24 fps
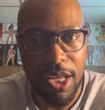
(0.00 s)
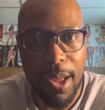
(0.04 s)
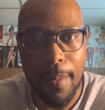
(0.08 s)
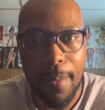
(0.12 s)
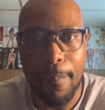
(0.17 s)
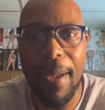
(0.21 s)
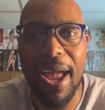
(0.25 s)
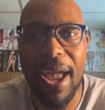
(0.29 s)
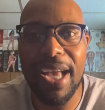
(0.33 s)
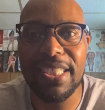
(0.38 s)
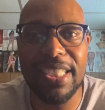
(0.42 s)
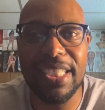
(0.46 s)

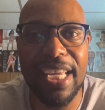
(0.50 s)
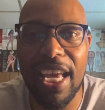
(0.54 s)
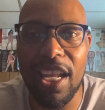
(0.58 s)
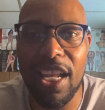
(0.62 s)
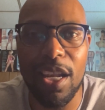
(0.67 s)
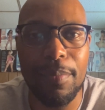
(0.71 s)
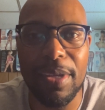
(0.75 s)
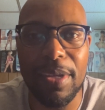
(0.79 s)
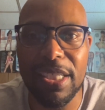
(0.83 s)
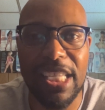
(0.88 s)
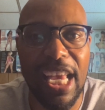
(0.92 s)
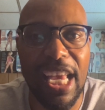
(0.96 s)
Max
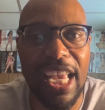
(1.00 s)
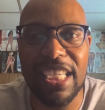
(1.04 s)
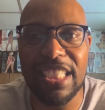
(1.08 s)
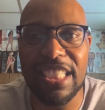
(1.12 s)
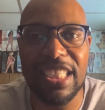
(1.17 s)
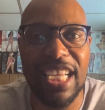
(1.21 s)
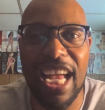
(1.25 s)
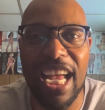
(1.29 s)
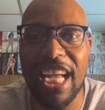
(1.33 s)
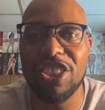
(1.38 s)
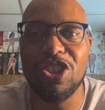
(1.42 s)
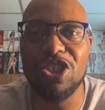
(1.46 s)
Kellerman taking
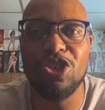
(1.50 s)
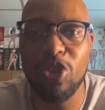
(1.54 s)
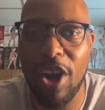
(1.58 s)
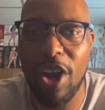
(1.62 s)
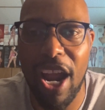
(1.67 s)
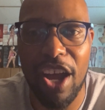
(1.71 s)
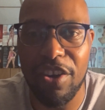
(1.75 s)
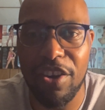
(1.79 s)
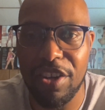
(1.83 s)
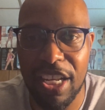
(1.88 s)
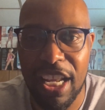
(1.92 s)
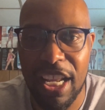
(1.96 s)
shots,
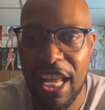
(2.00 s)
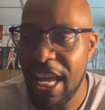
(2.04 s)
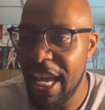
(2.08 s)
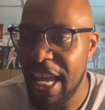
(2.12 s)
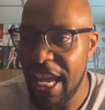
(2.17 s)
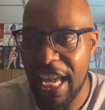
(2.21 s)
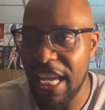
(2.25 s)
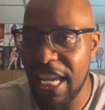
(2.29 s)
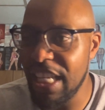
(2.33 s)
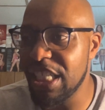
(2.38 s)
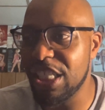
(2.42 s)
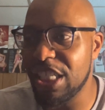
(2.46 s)
drowning.
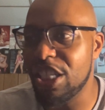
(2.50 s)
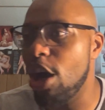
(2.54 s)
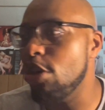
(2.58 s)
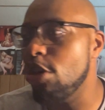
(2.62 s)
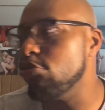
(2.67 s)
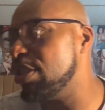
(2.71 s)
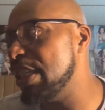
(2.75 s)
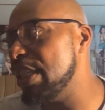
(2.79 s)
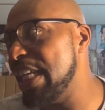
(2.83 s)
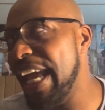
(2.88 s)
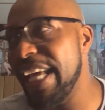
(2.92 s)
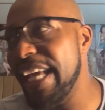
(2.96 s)
He just
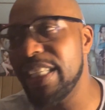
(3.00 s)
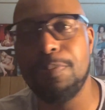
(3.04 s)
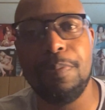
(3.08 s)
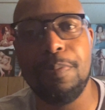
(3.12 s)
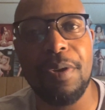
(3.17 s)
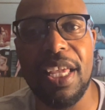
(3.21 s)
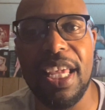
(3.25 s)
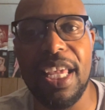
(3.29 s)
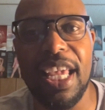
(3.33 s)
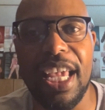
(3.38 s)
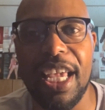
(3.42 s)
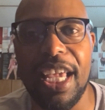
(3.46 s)
goes to
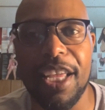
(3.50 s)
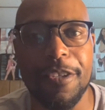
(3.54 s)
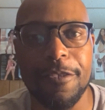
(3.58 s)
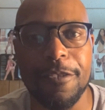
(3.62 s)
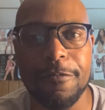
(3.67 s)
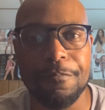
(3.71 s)
ESPN.